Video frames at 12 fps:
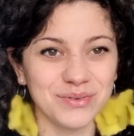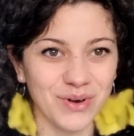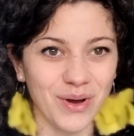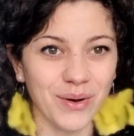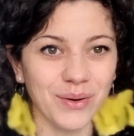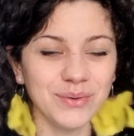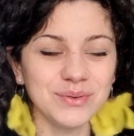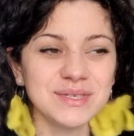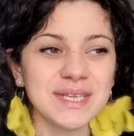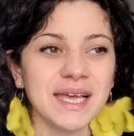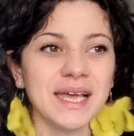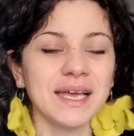
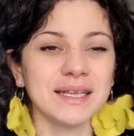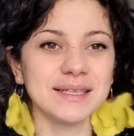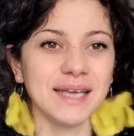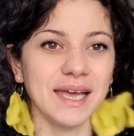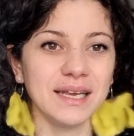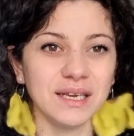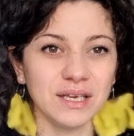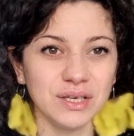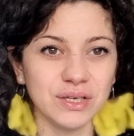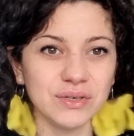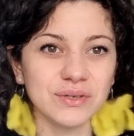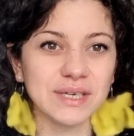rows, then you